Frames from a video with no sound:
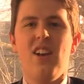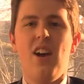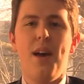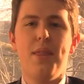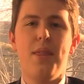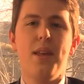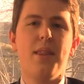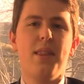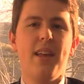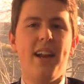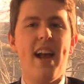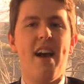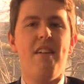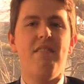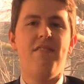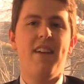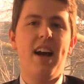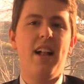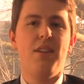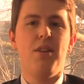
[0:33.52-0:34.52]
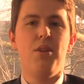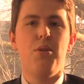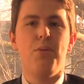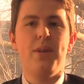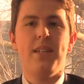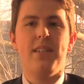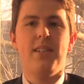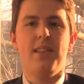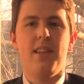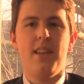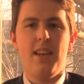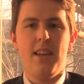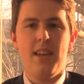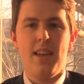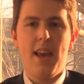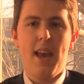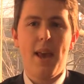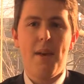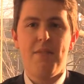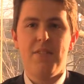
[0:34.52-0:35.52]
I think that our value is
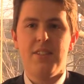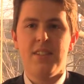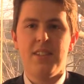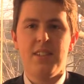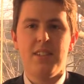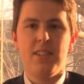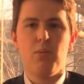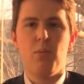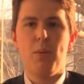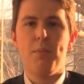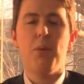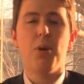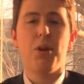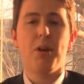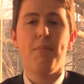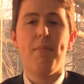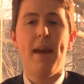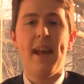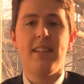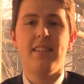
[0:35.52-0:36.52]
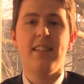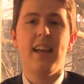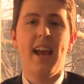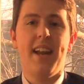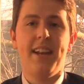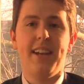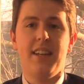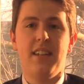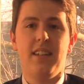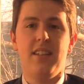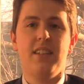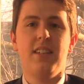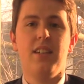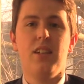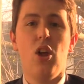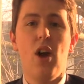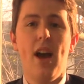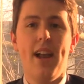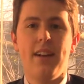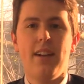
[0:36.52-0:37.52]
the emphasis we put on maintaining a
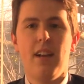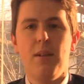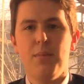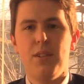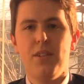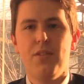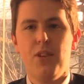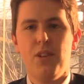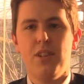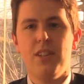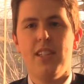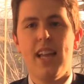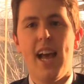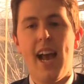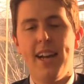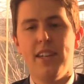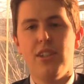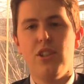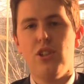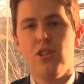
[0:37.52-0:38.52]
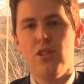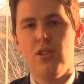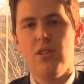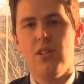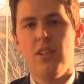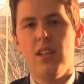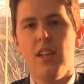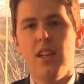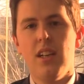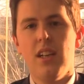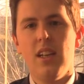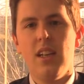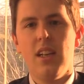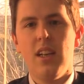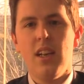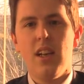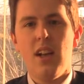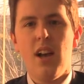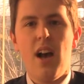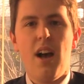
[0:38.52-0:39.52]
client comes first attitude.
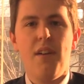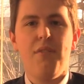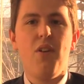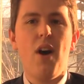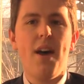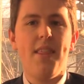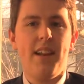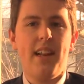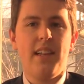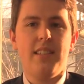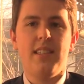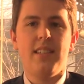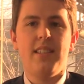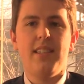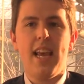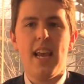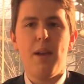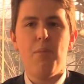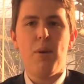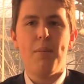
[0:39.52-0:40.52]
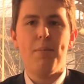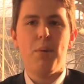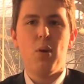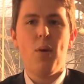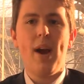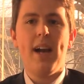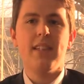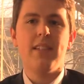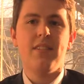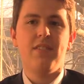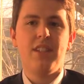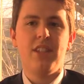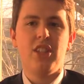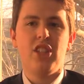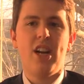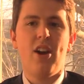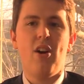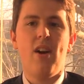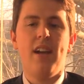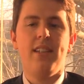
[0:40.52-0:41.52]
I find that as a team we proactively
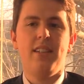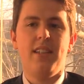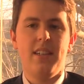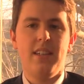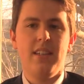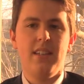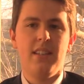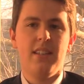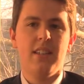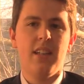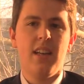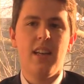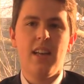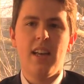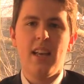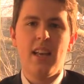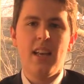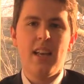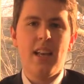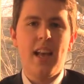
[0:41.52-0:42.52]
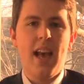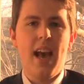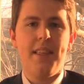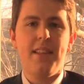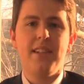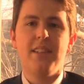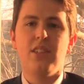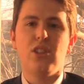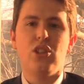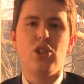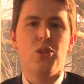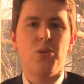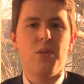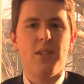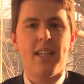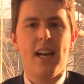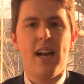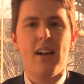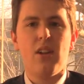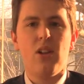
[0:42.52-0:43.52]
share ideas, and this
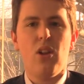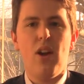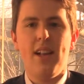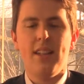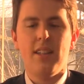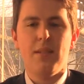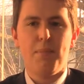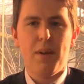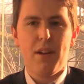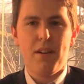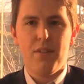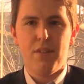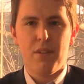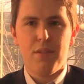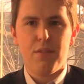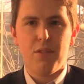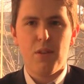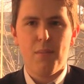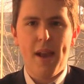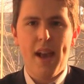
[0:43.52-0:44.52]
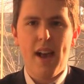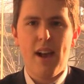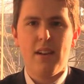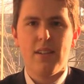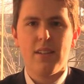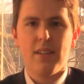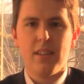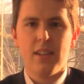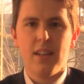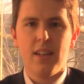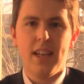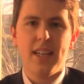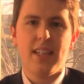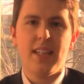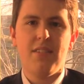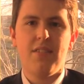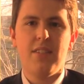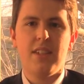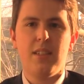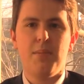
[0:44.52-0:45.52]
ensures our clients benefit from our
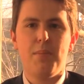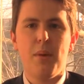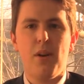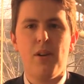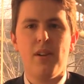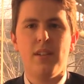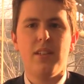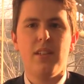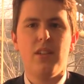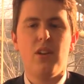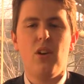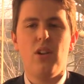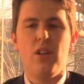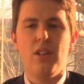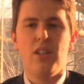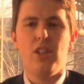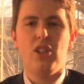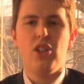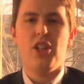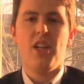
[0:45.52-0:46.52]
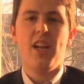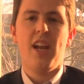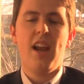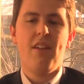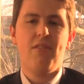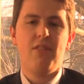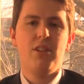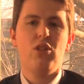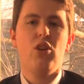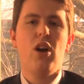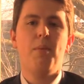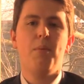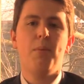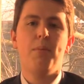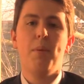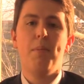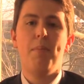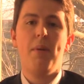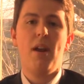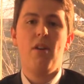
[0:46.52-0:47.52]
collective experience and knowledge every time we
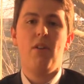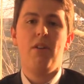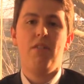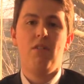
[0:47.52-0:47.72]
prepare